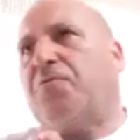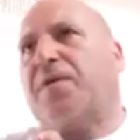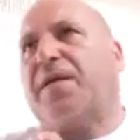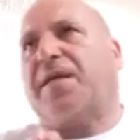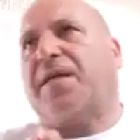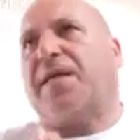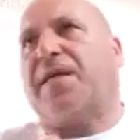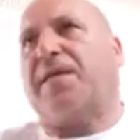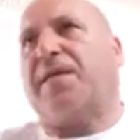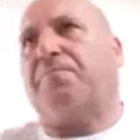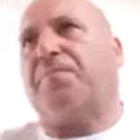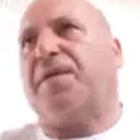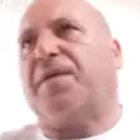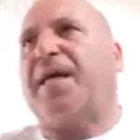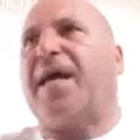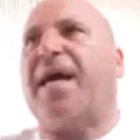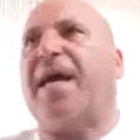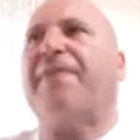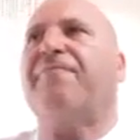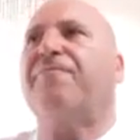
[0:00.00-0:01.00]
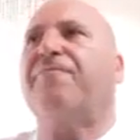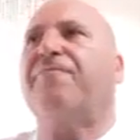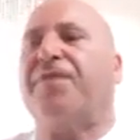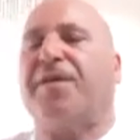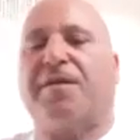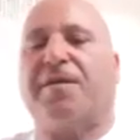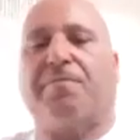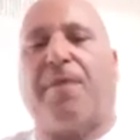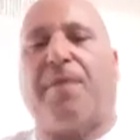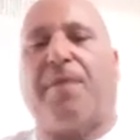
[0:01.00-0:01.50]
can be
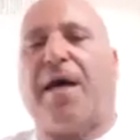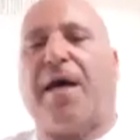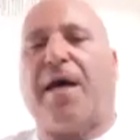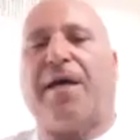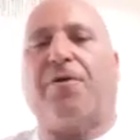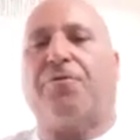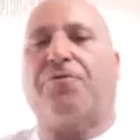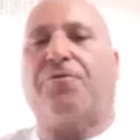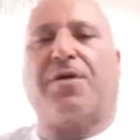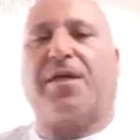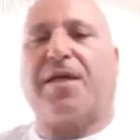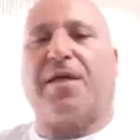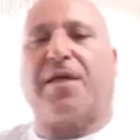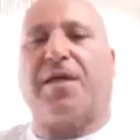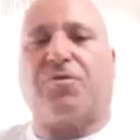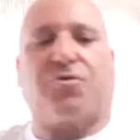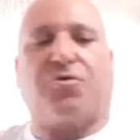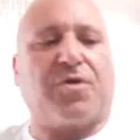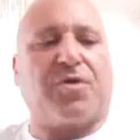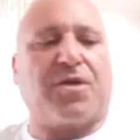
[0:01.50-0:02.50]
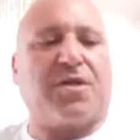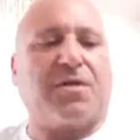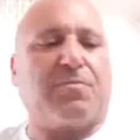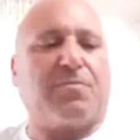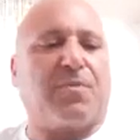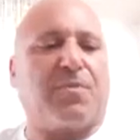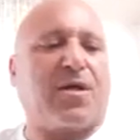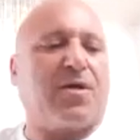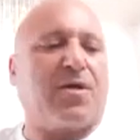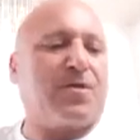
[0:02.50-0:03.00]
envied by other countries
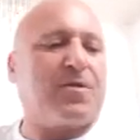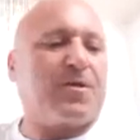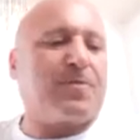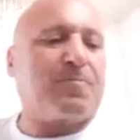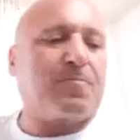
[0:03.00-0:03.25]
because